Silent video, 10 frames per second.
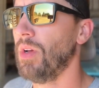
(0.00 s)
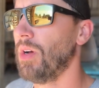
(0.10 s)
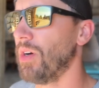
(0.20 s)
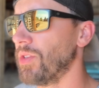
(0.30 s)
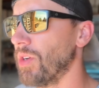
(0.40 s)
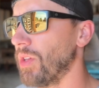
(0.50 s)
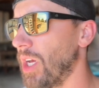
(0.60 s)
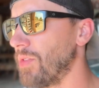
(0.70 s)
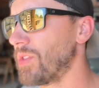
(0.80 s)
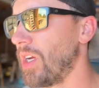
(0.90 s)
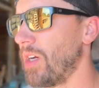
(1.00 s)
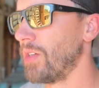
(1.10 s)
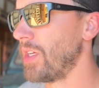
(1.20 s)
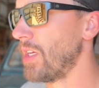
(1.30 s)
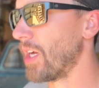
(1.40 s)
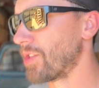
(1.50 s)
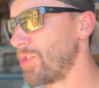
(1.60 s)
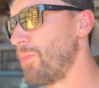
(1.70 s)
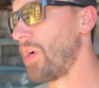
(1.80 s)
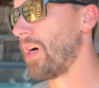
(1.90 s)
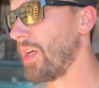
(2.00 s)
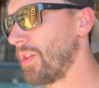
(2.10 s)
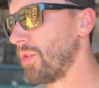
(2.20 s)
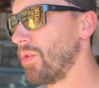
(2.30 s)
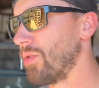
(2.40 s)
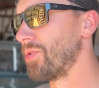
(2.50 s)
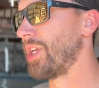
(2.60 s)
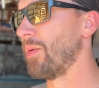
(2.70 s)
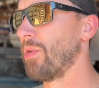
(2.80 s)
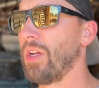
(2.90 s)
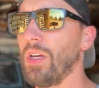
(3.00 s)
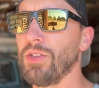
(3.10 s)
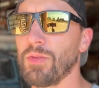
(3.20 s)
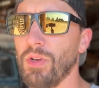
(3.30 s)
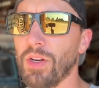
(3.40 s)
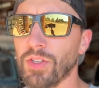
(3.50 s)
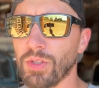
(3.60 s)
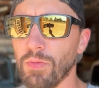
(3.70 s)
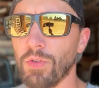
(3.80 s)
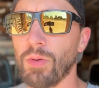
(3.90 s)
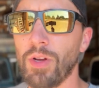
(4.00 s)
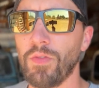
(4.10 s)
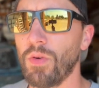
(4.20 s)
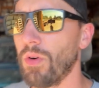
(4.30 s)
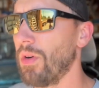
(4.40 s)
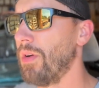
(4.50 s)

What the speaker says: on Dirt Lifestyle, he actually bought the old Samurai that used to be on Extreme 4x4.